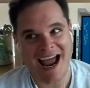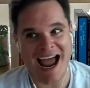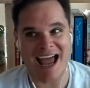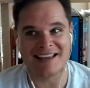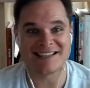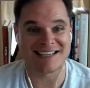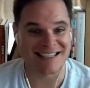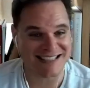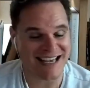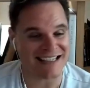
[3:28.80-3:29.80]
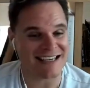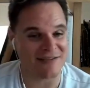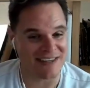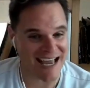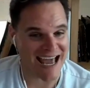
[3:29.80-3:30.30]
And success of
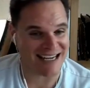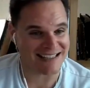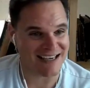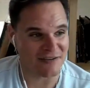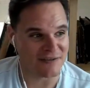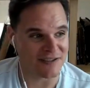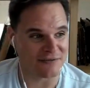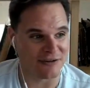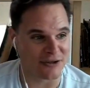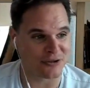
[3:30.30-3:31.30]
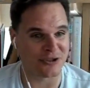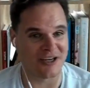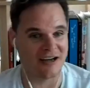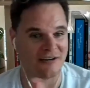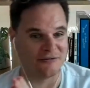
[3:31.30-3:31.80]
the ad itself is a function
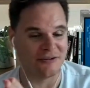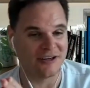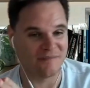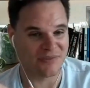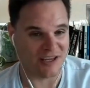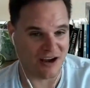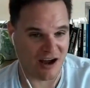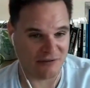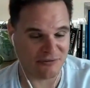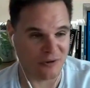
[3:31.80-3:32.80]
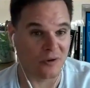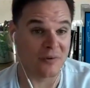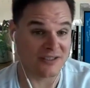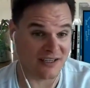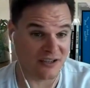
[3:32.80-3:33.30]
of the offer or
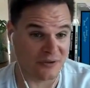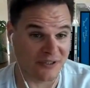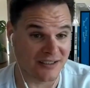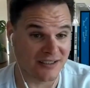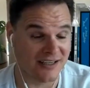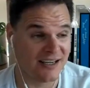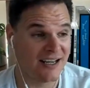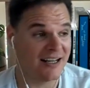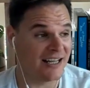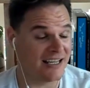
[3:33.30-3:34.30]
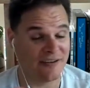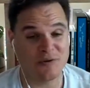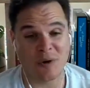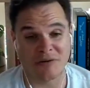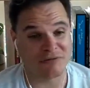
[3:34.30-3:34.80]
what's included. Like if
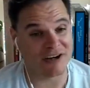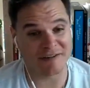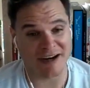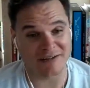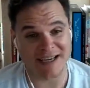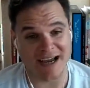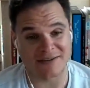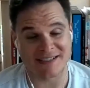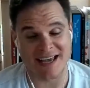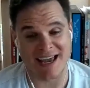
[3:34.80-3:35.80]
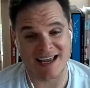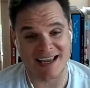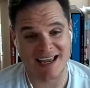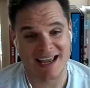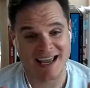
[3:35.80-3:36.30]
you are running around town saying,
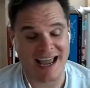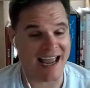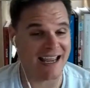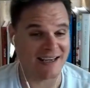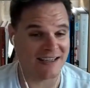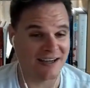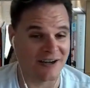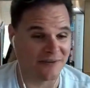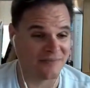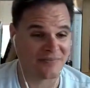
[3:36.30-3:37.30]
hey, you know,